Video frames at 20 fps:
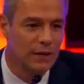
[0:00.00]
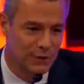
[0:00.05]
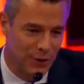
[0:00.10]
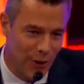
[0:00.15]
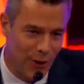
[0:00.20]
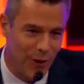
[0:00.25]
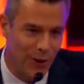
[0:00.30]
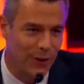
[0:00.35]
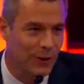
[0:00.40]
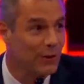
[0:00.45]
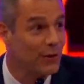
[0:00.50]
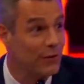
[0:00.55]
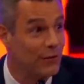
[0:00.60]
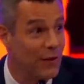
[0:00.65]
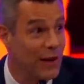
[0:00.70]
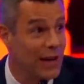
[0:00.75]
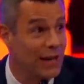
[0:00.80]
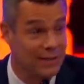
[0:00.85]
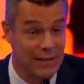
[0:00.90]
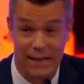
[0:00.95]
to all of the
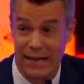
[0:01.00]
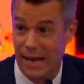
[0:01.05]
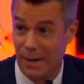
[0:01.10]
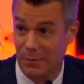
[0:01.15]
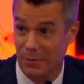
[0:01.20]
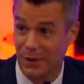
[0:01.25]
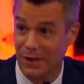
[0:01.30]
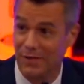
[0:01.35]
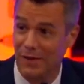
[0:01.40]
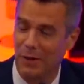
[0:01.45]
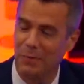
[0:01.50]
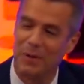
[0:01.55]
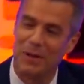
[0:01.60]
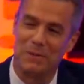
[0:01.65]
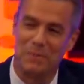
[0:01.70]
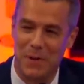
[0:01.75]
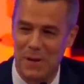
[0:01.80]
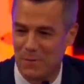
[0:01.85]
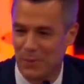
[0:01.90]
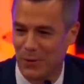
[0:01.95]
fans. I can't believe how
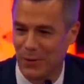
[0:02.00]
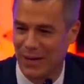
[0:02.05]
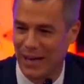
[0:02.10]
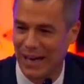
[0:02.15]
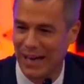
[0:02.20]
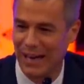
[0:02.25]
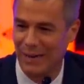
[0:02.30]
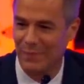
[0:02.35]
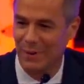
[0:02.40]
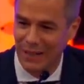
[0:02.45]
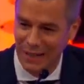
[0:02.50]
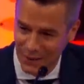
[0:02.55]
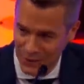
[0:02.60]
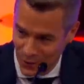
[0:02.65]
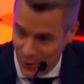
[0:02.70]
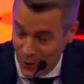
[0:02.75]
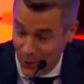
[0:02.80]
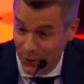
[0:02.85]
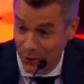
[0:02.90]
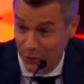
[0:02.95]
many people came,
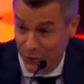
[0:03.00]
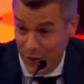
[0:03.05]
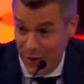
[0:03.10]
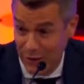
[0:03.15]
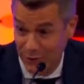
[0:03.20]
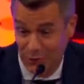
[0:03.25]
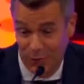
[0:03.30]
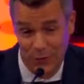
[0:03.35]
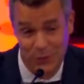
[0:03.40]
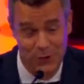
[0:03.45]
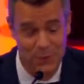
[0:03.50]
to all the faithful